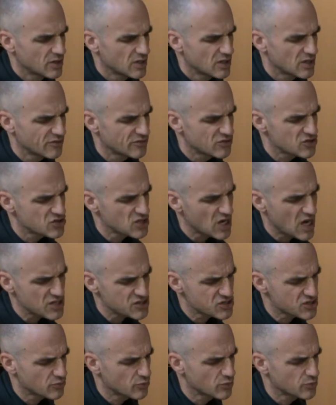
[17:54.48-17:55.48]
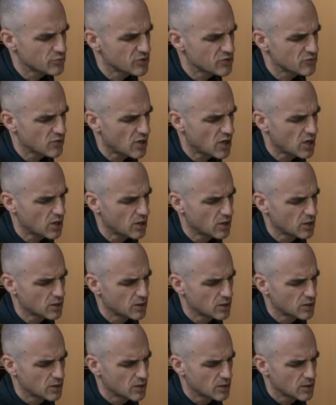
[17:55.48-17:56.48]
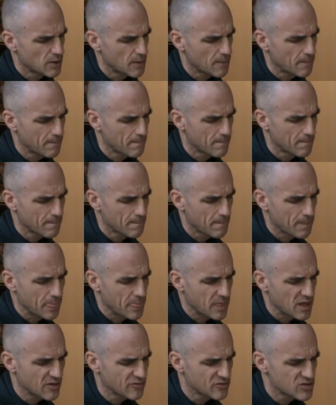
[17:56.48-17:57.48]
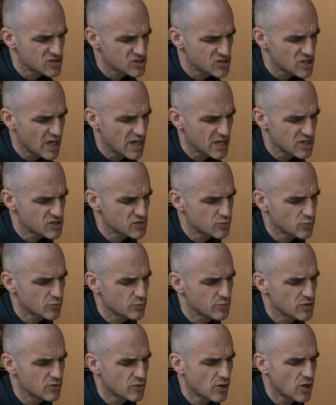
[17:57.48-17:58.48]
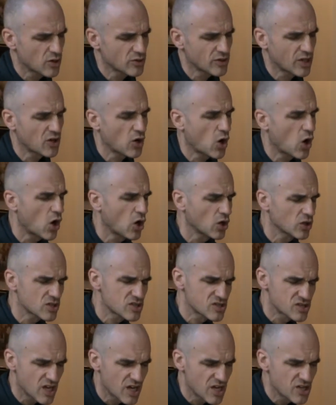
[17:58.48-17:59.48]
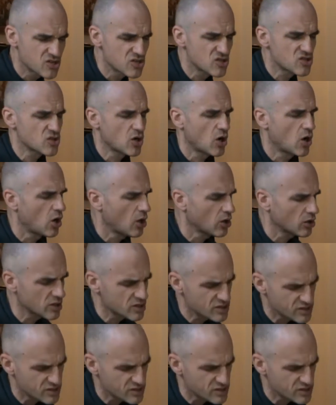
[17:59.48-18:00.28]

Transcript: the Shastra would be wrong, if the saints would be wrong, then all the sages, all the